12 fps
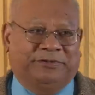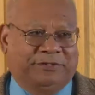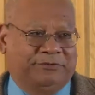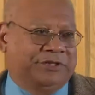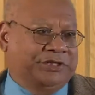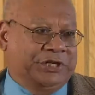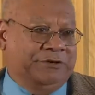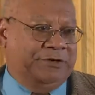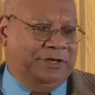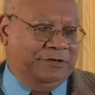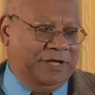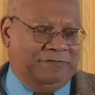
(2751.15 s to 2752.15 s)
She was J.
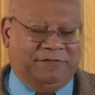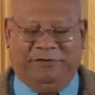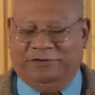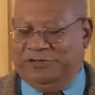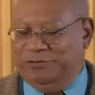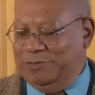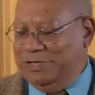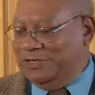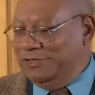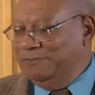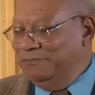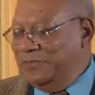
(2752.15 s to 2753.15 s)
Wray and Nephew in
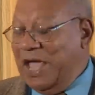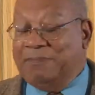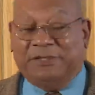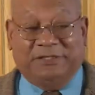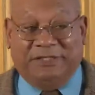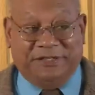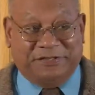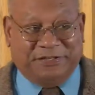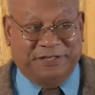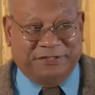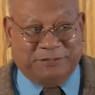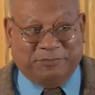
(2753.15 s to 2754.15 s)
Jamaica, Appleton
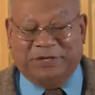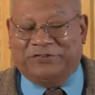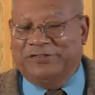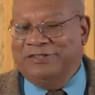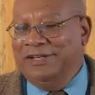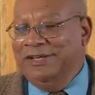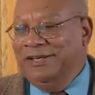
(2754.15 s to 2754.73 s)
Estate Special.